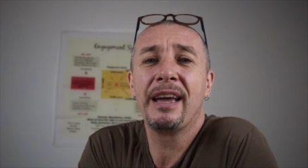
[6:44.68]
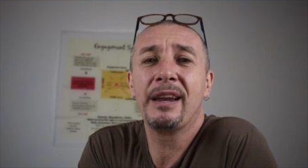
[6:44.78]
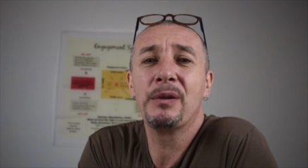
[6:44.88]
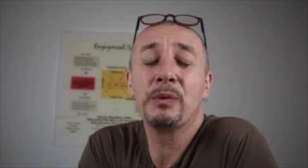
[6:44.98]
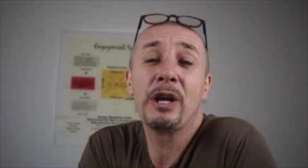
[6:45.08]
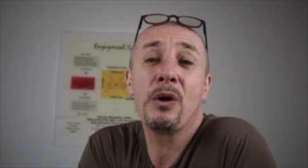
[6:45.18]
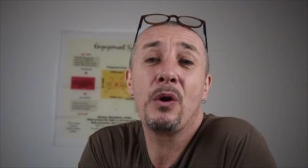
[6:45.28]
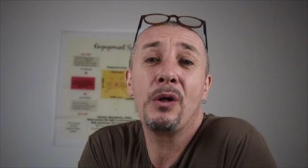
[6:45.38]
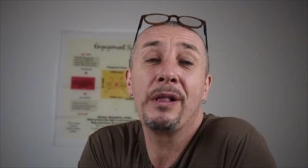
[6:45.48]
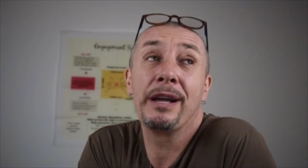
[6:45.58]
And we are
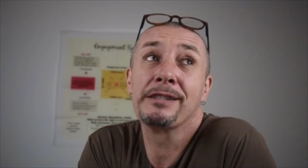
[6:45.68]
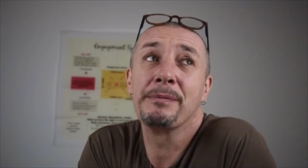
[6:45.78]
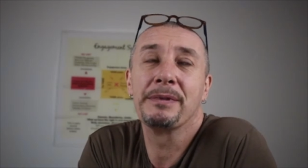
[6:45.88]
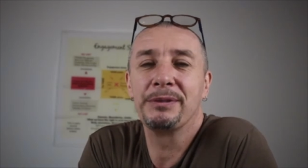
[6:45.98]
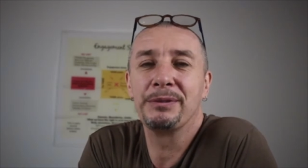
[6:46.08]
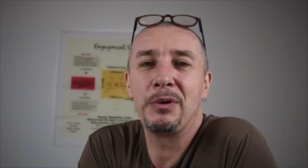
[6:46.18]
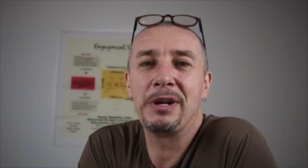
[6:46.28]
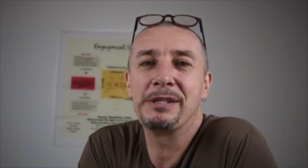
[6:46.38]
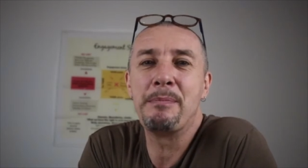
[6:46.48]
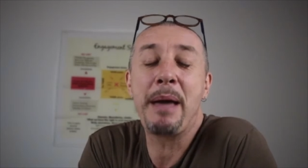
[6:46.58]
all, as you
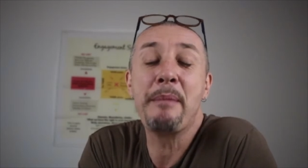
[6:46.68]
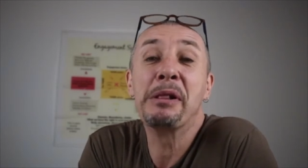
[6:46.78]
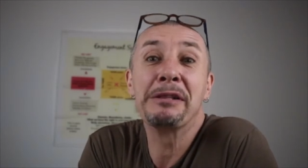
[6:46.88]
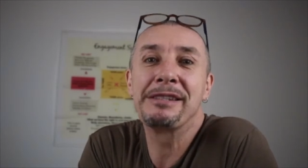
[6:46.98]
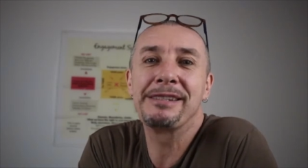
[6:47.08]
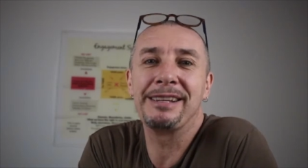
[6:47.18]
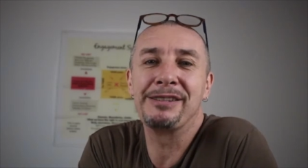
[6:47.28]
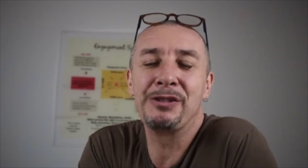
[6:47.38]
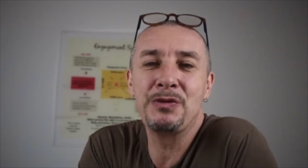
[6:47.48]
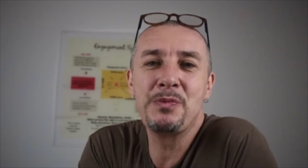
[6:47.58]
know, as mammals,
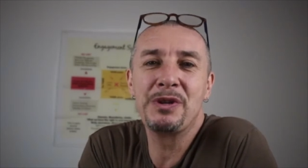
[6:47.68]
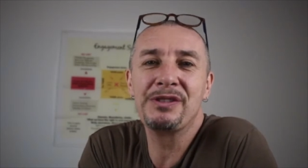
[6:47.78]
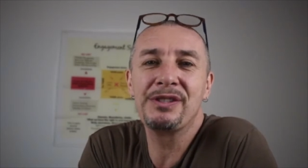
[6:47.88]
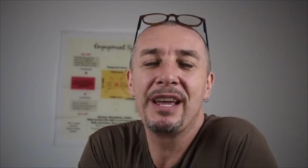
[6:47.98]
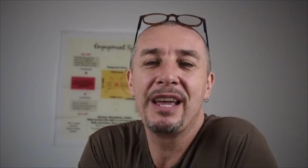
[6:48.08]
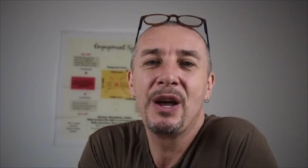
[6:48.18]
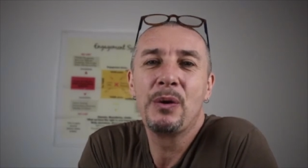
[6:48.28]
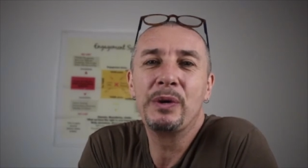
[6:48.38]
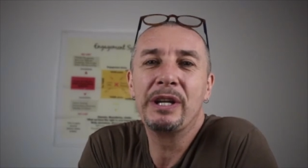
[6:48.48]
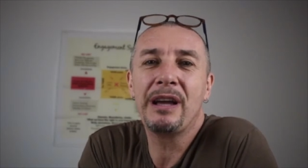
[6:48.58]
as humans,
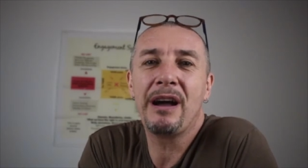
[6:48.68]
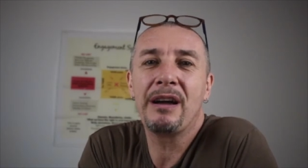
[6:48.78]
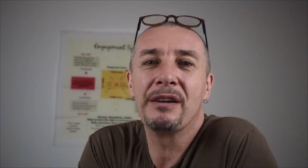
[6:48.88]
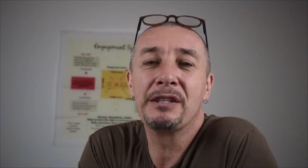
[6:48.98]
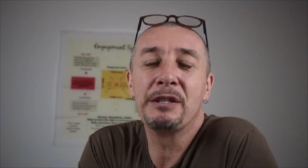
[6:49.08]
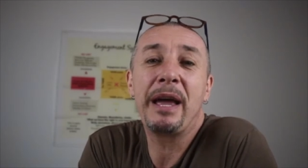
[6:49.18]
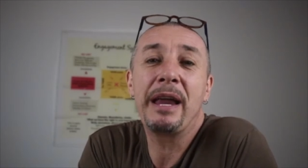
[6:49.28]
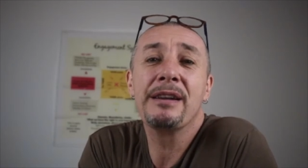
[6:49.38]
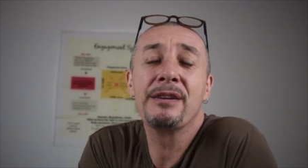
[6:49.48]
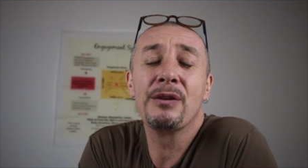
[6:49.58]
we are
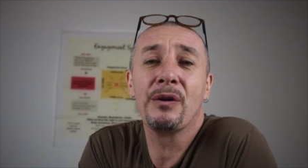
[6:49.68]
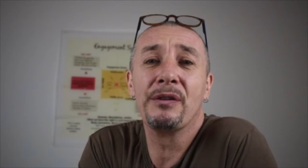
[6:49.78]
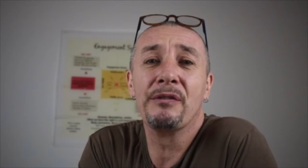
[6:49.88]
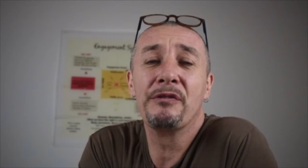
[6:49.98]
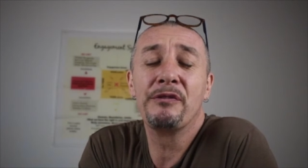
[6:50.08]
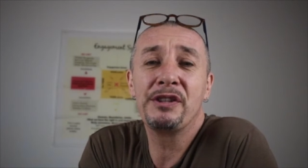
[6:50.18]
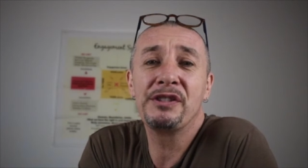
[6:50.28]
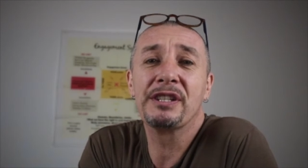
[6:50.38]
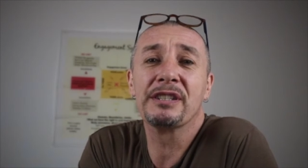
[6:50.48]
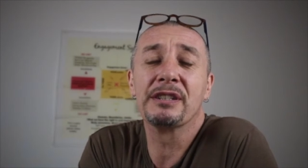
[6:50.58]
dependent on
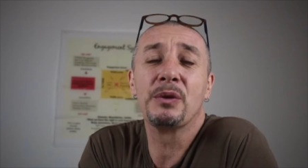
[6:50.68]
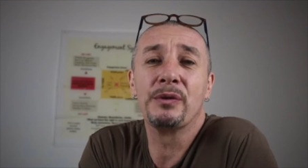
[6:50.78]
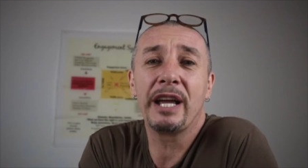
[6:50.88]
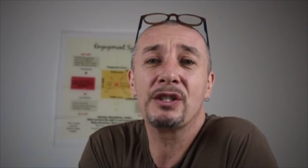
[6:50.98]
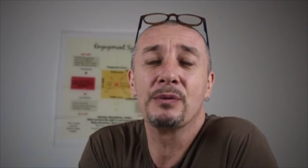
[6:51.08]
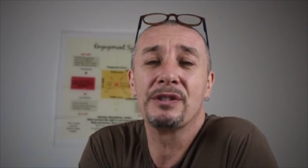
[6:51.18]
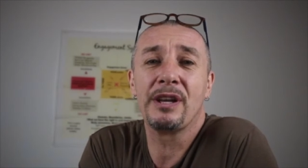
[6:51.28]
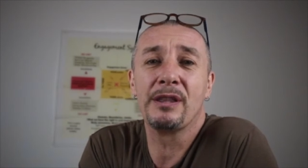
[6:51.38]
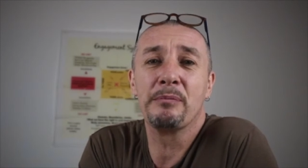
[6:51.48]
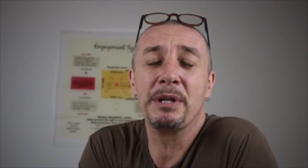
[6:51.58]
physical connection
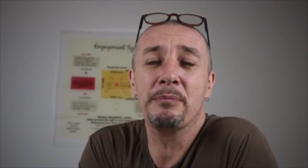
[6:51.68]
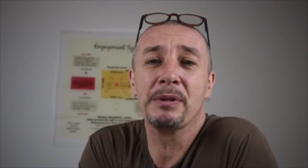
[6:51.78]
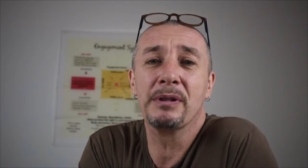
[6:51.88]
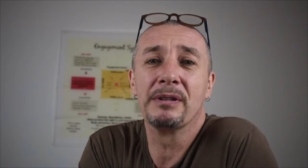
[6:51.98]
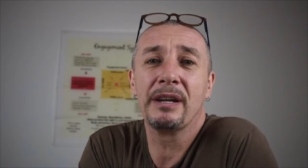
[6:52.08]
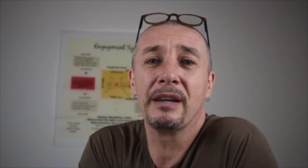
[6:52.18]
with other people.